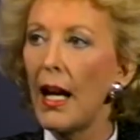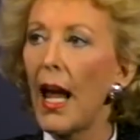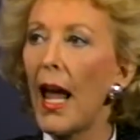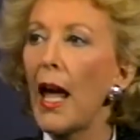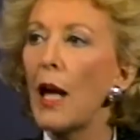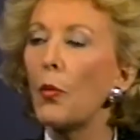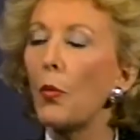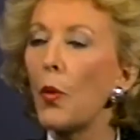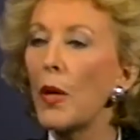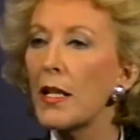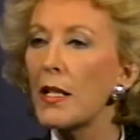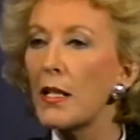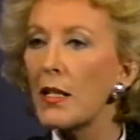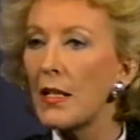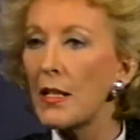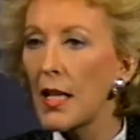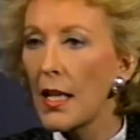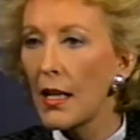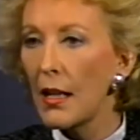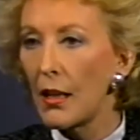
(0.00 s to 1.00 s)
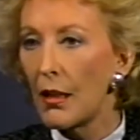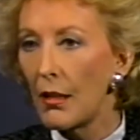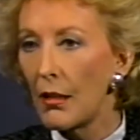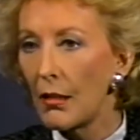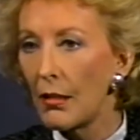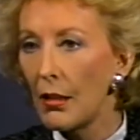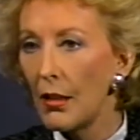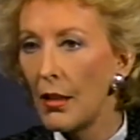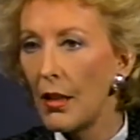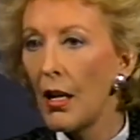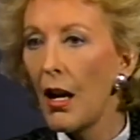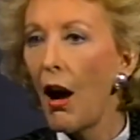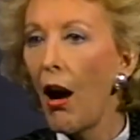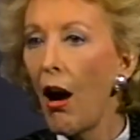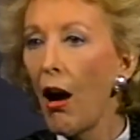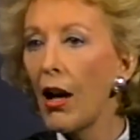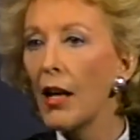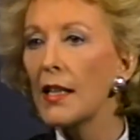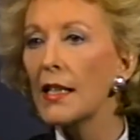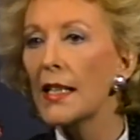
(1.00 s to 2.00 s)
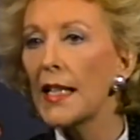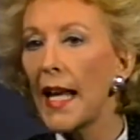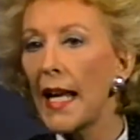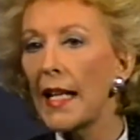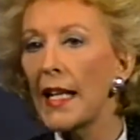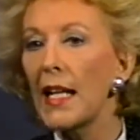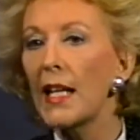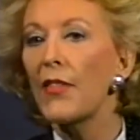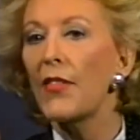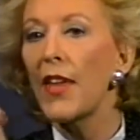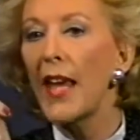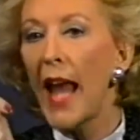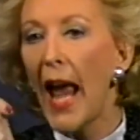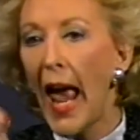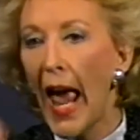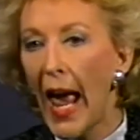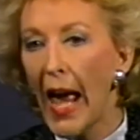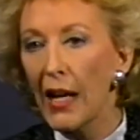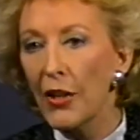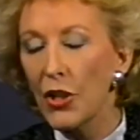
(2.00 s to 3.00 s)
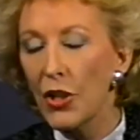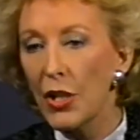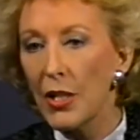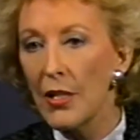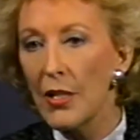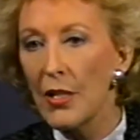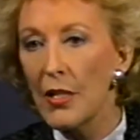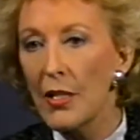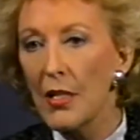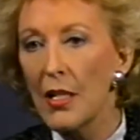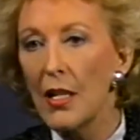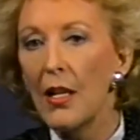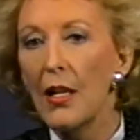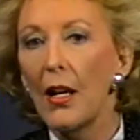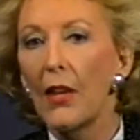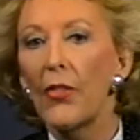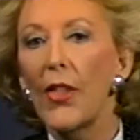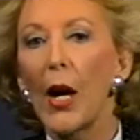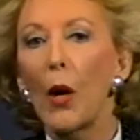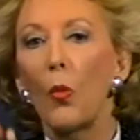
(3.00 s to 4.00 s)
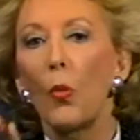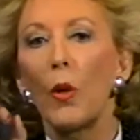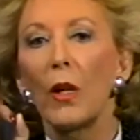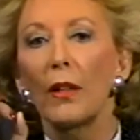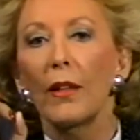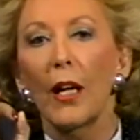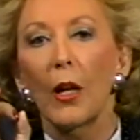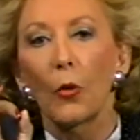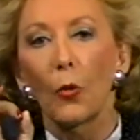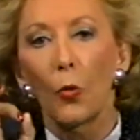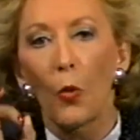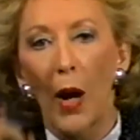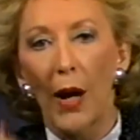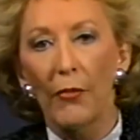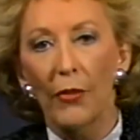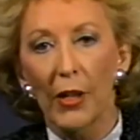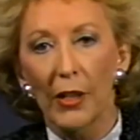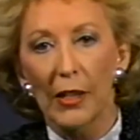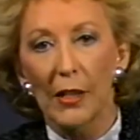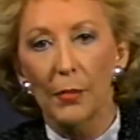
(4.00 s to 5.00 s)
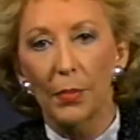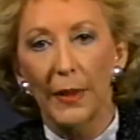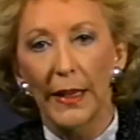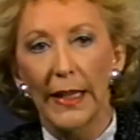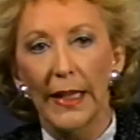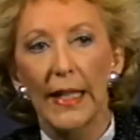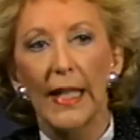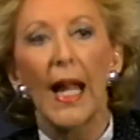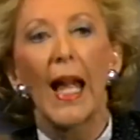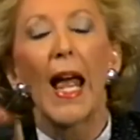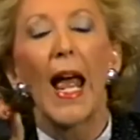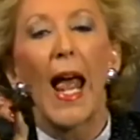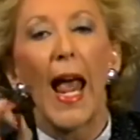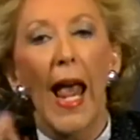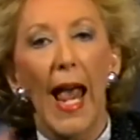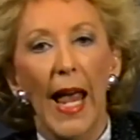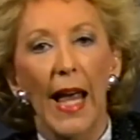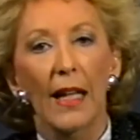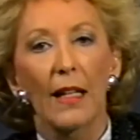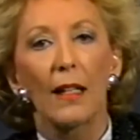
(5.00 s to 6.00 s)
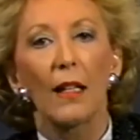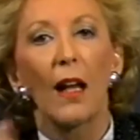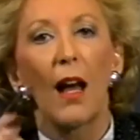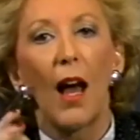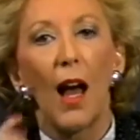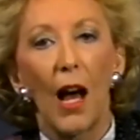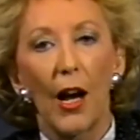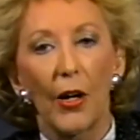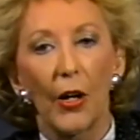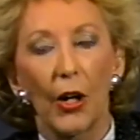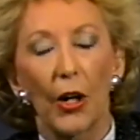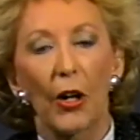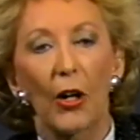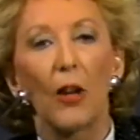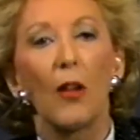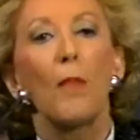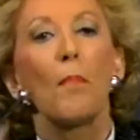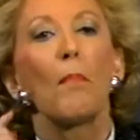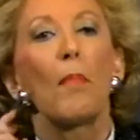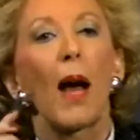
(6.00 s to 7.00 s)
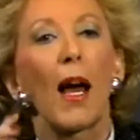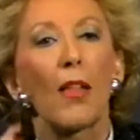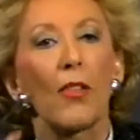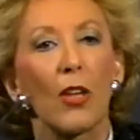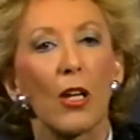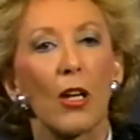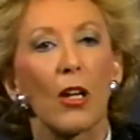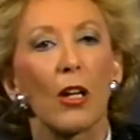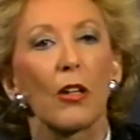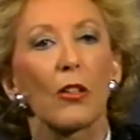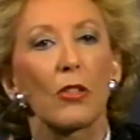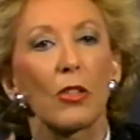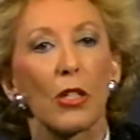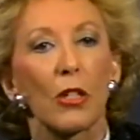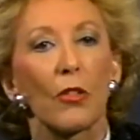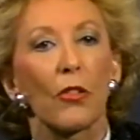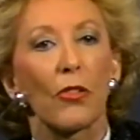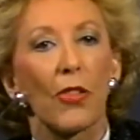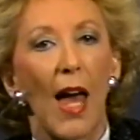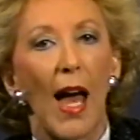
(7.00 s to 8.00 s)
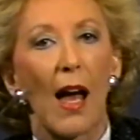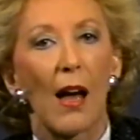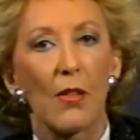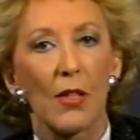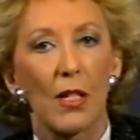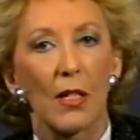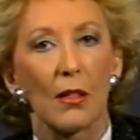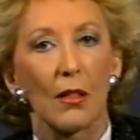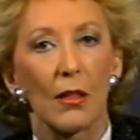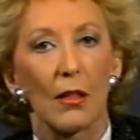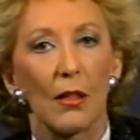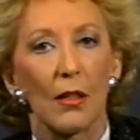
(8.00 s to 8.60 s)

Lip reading: And we still aren't getting the actions that will irrevocably end hunger by the year 2000.